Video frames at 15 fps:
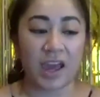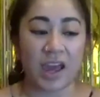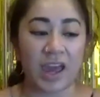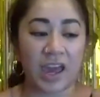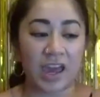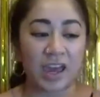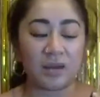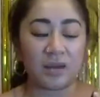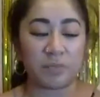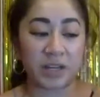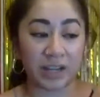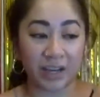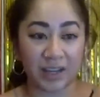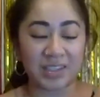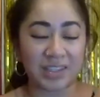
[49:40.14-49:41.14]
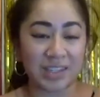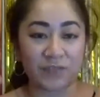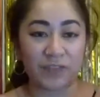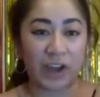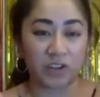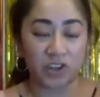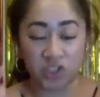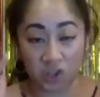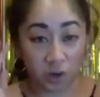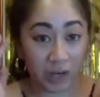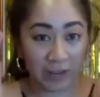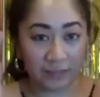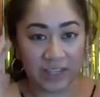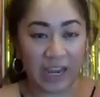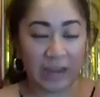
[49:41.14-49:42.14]
And because these founders don't
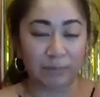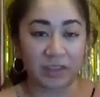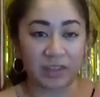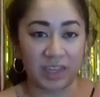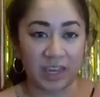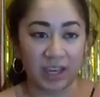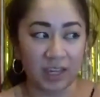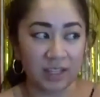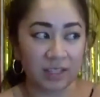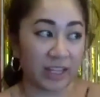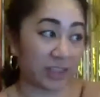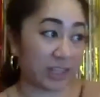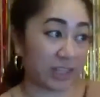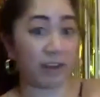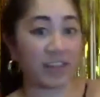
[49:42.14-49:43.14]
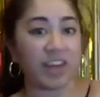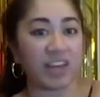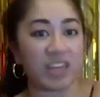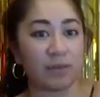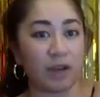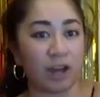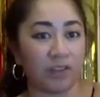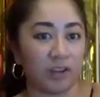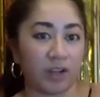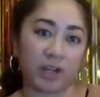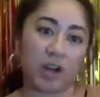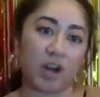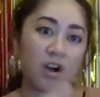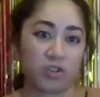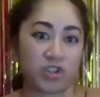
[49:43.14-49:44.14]
have time to think, like they read that email and they're like,
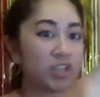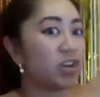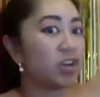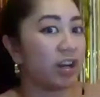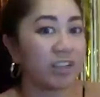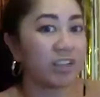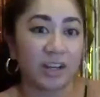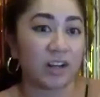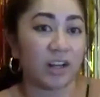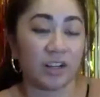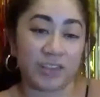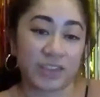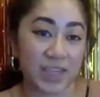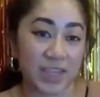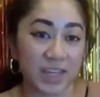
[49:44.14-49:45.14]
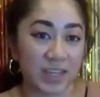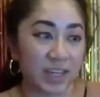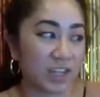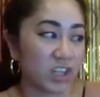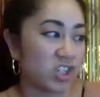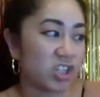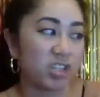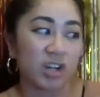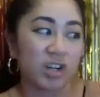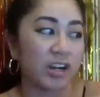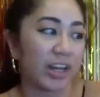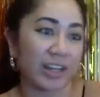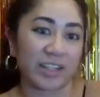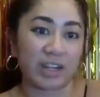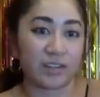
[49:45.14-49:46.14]
oh, she's already done all of this thinking. She's already
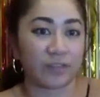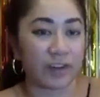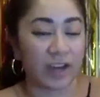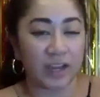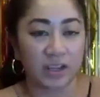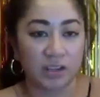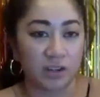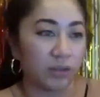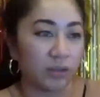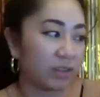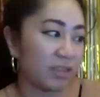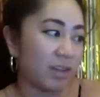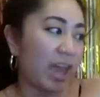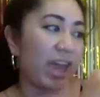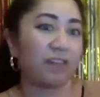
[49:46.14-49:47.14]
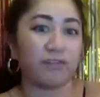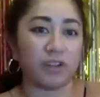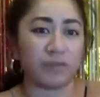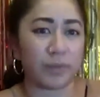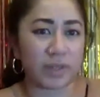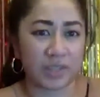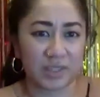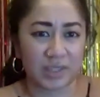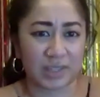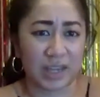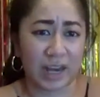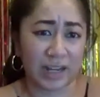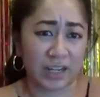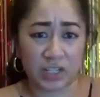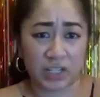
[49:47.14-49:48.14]
identified, you know, the handful of businesses that
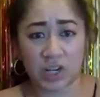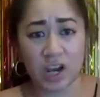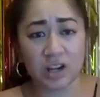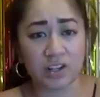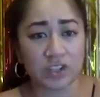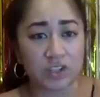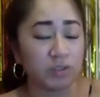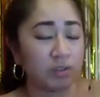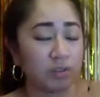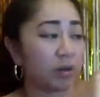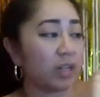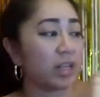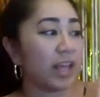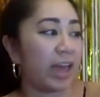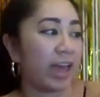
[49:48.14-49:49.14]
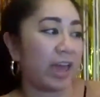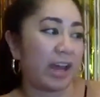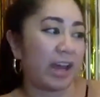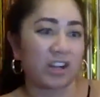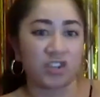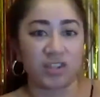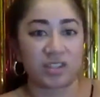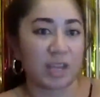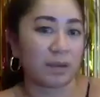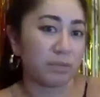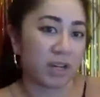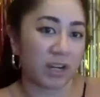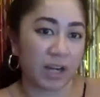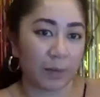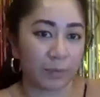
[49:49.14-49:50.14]
I need to talk to, and actually sent
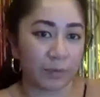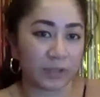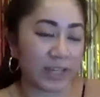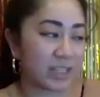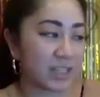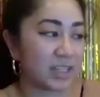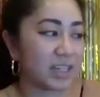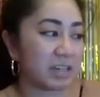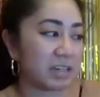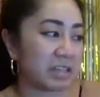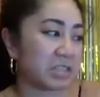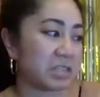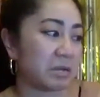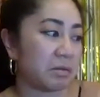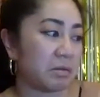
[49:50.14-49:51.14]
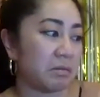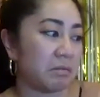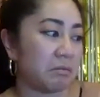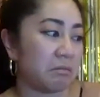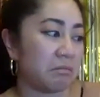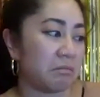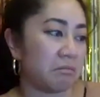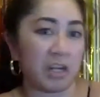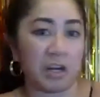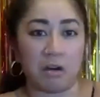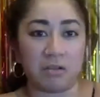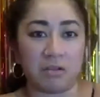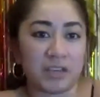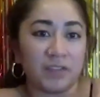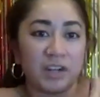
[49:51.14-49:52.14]
me a couple ideas. You
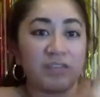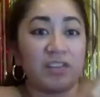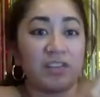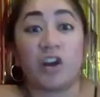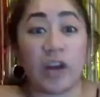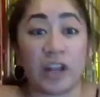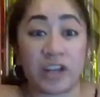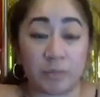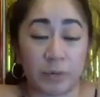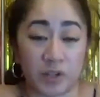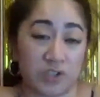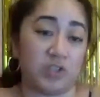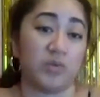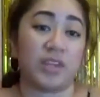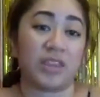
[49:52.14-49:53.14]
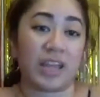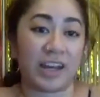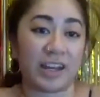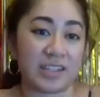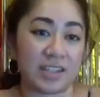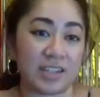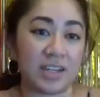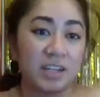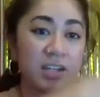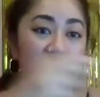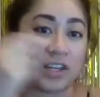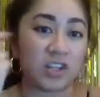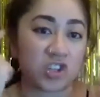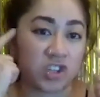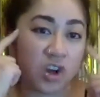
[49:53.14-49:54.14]
know, even if they don't end up pursuing that idea,
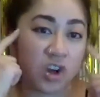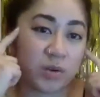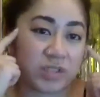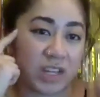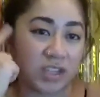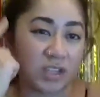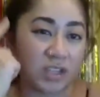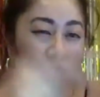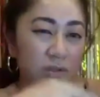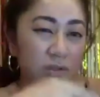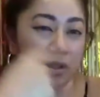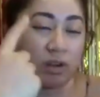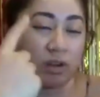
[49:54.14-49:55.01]
it shows that you're